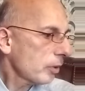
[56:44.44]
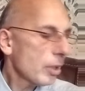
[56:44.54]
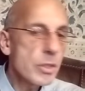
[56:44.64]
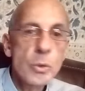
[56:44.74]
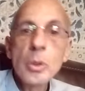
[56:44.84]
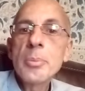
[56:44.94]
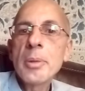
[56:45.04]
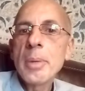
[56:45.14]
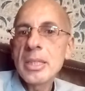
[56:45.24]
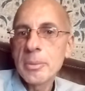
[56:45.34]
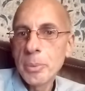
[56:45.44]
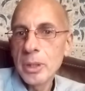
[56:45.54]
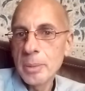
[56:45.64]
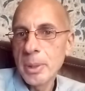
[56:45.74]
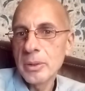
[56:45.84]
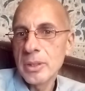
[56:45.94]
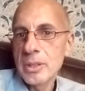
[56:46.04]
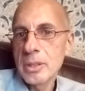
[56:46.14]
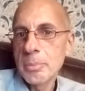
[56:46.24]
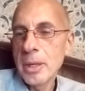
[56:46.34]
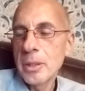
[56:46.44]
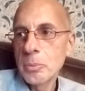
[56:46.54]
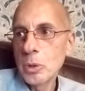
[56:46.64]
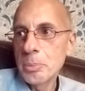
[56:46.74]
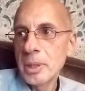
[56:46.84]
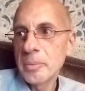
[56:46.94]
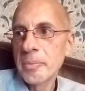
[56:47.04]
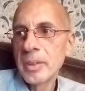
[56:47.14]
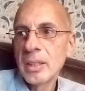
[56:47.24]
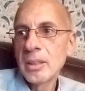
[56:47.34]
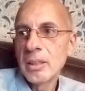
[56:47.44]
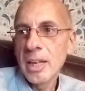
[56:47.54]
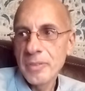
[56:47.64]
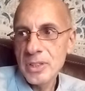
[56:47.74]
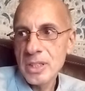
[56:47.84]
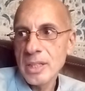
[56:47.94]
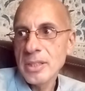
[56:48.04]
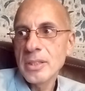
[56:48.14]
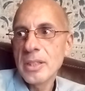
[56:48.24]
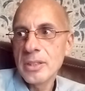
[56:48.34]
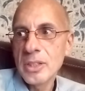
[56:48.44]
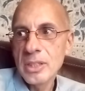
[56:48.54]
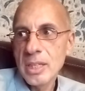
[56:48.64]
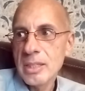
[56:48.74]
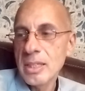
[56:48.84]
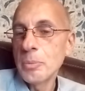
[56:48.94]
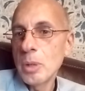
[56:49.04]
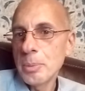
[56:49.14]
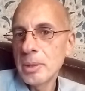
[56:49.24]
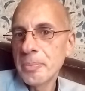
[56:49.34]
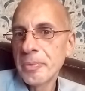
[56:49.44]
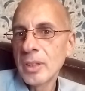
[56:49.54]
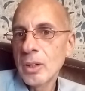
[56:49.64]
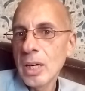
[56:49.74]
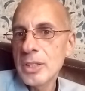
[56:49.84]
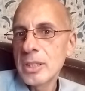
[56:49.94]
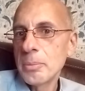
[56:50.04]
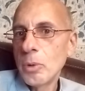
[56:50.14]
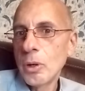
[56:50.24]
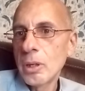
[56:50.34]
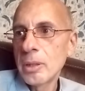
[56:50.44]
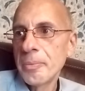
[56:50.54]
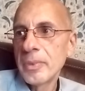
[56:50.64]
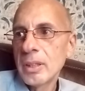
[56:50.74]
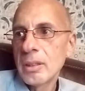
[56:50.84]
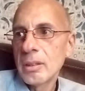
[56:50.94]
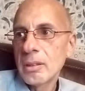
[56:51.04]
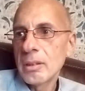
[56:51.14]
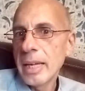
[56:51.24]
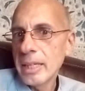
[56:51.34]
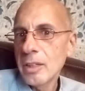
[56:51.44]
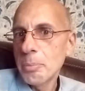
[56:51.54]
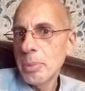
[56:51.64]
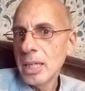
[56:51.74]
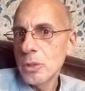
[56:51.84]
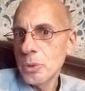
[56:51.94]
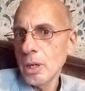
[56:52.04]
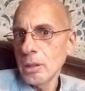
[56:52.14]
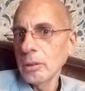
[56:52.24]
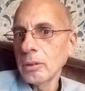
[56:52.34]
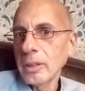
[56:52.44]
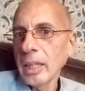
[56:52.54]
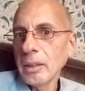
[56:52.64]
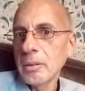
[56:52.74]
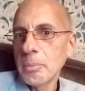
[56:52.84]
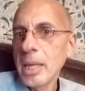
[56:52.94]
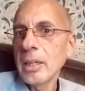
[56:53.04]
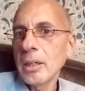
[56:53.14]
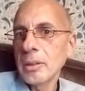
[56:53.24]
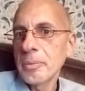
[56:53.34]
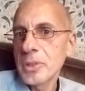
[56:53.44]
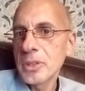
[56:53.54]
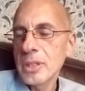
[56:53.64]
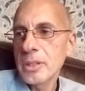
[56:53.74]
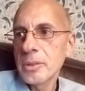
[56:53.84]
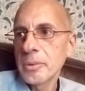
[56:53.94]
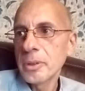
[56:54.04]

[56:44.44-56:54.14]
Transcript: So Woodman makes a point about this. Marion Woodman emphasizes this. She says some women are actually more negative patriarchal than men are, she says.